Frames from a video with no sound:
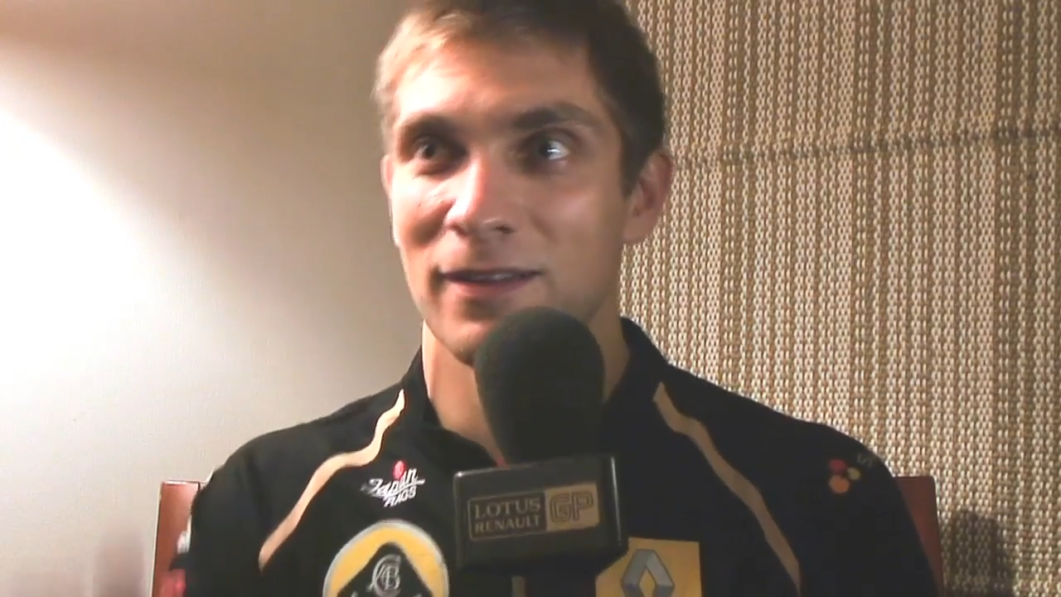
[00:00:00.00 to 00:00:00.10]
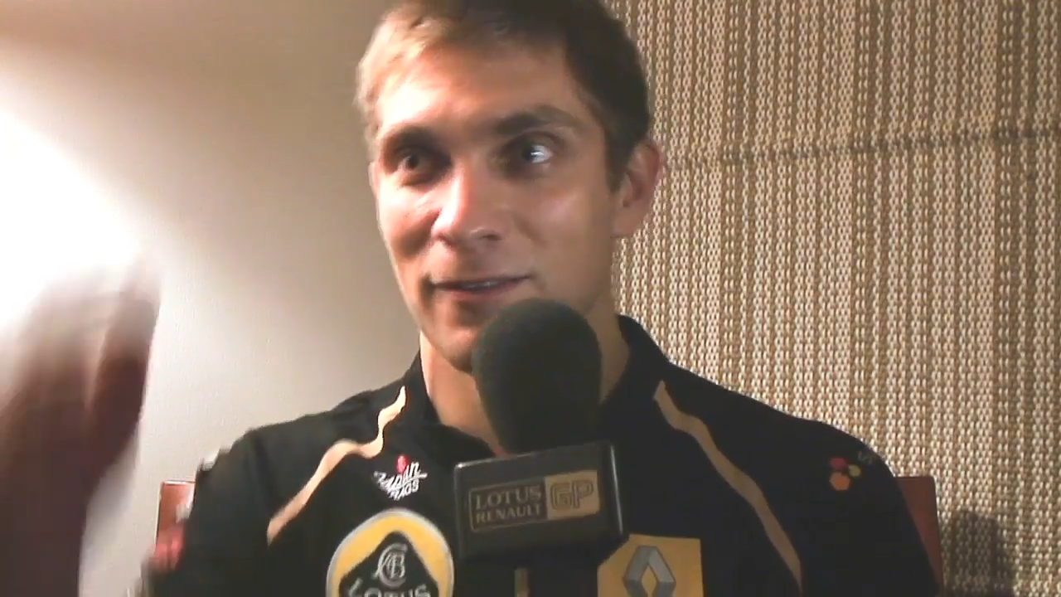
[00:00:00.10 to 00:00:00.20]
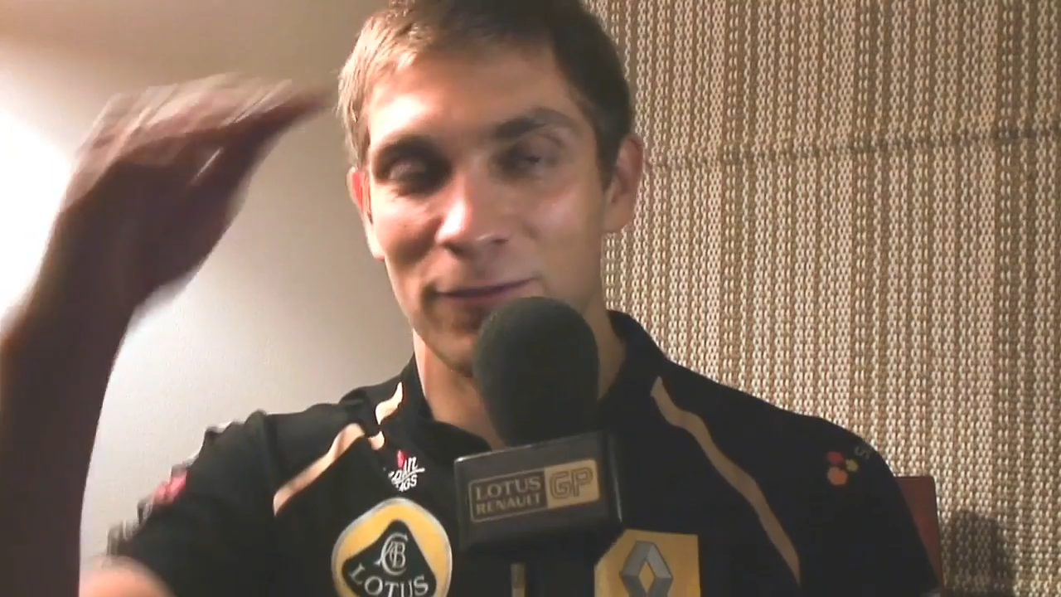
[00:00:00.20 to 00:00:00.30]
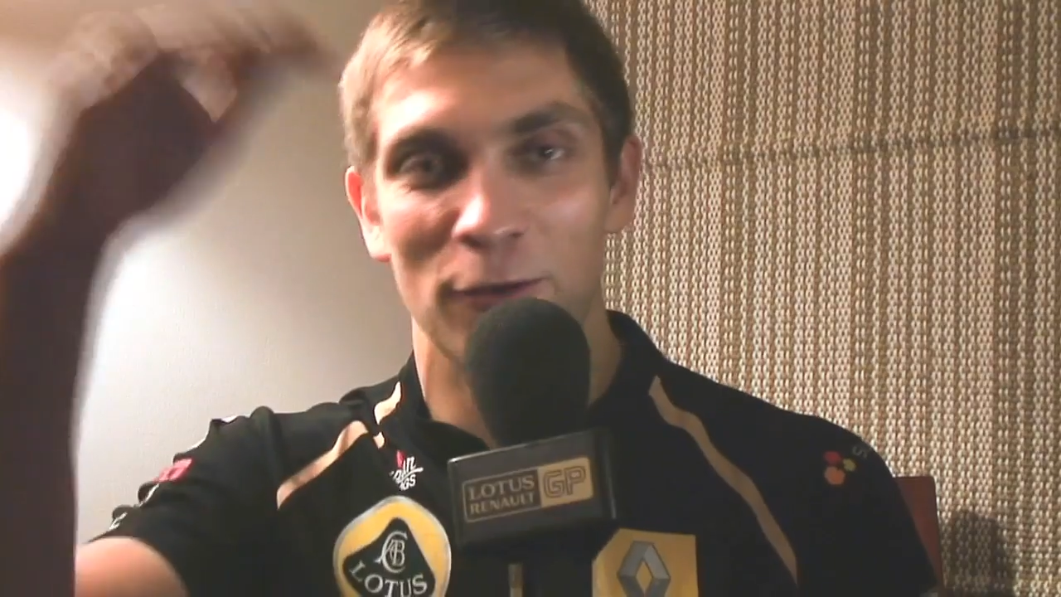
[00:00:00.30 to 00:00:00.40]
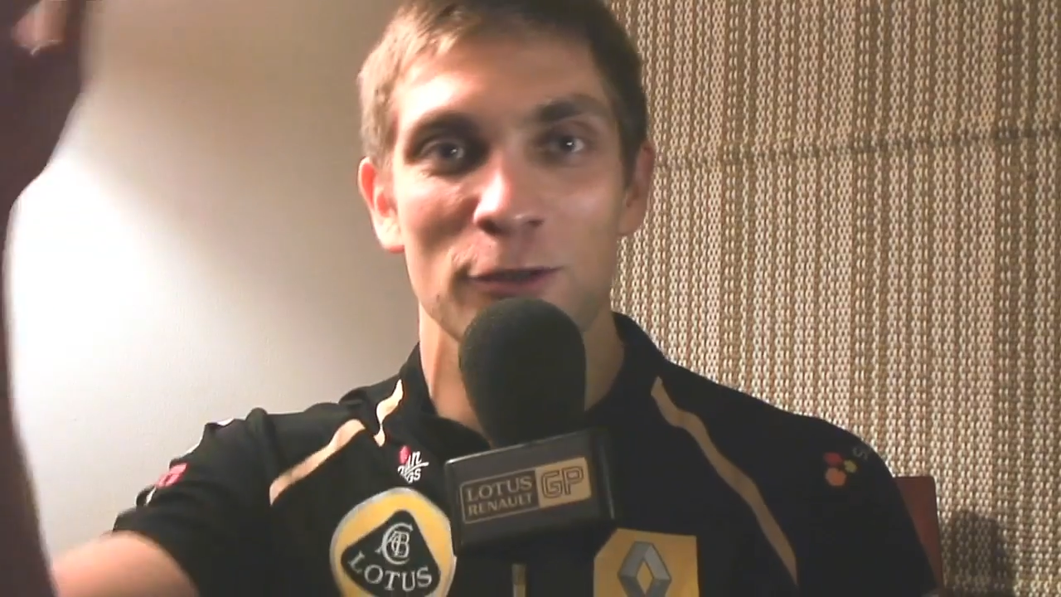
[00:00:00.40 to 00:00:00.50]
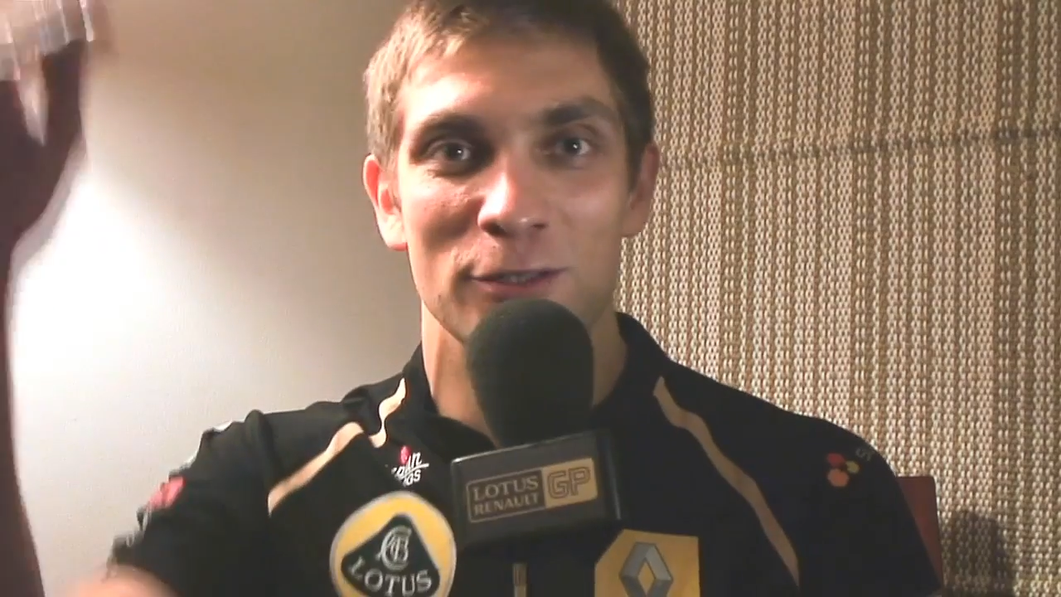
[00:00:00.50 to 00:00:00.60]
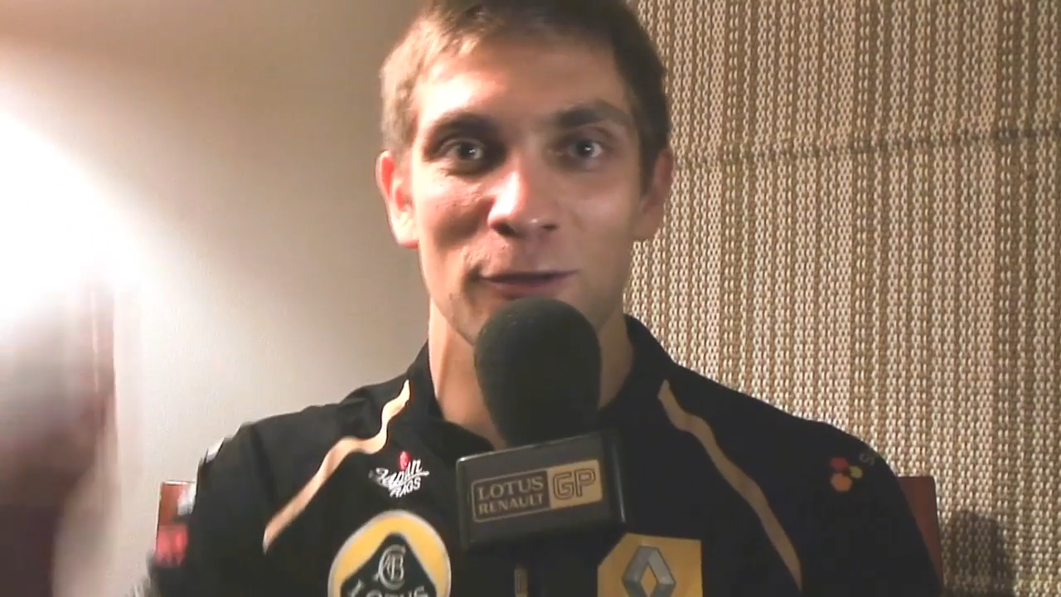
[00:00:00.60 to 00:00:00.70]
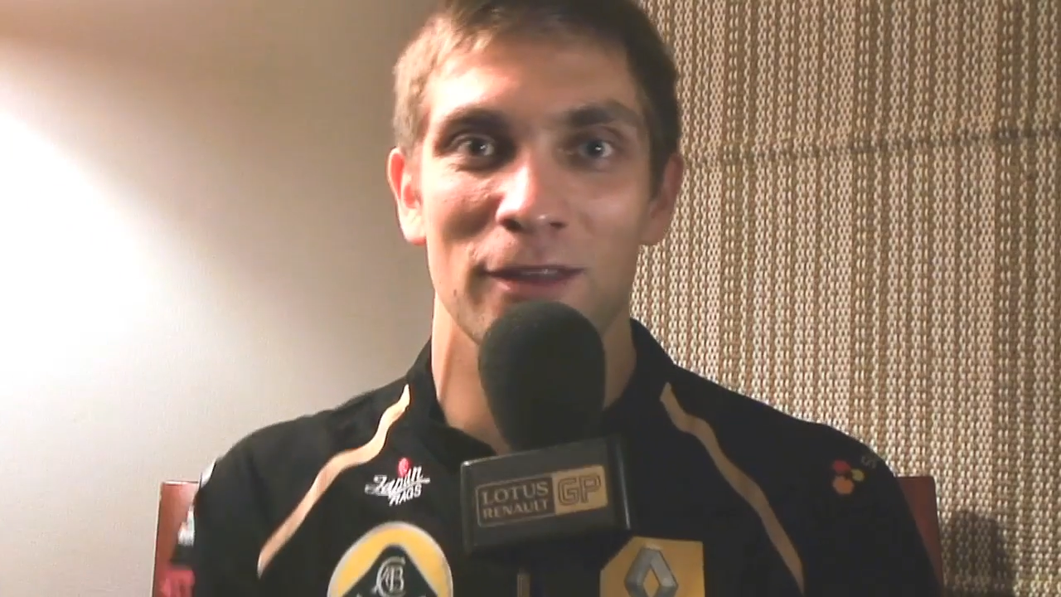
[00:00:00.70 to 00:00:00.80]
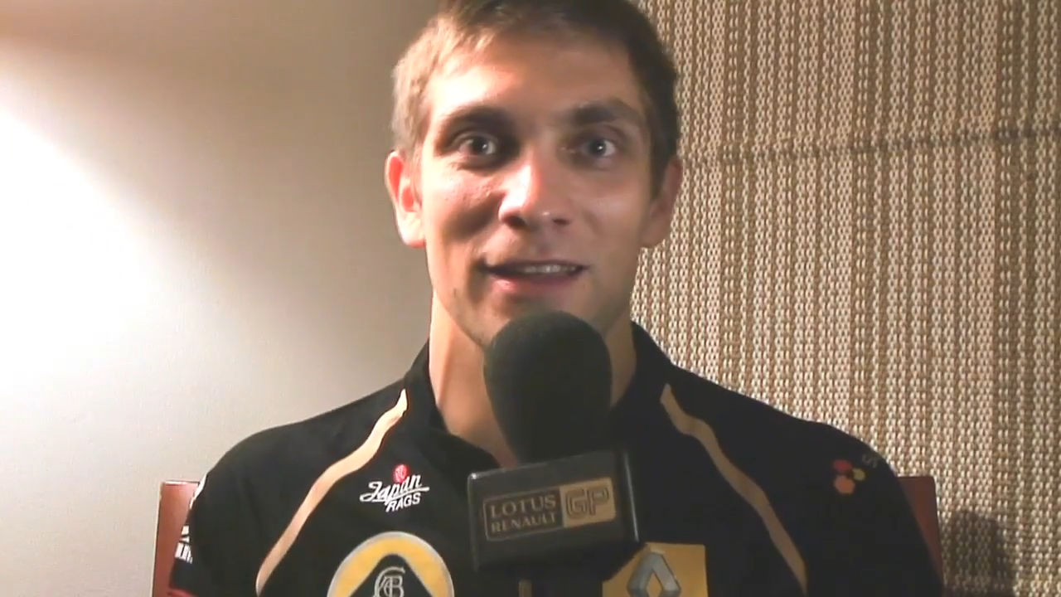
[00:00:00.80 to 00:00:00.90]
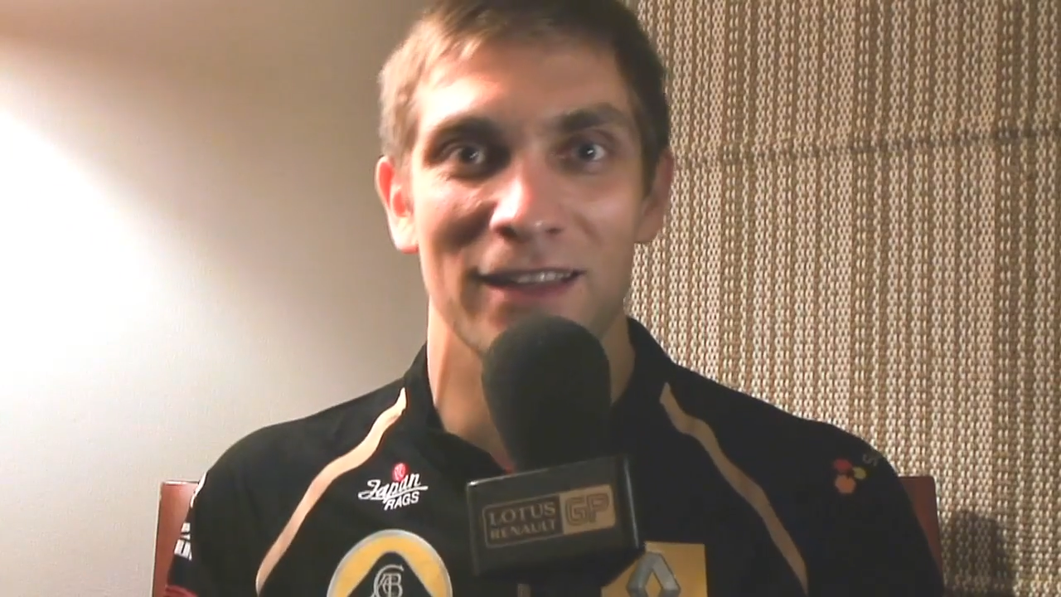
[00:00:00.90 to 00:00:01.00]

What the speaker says: first on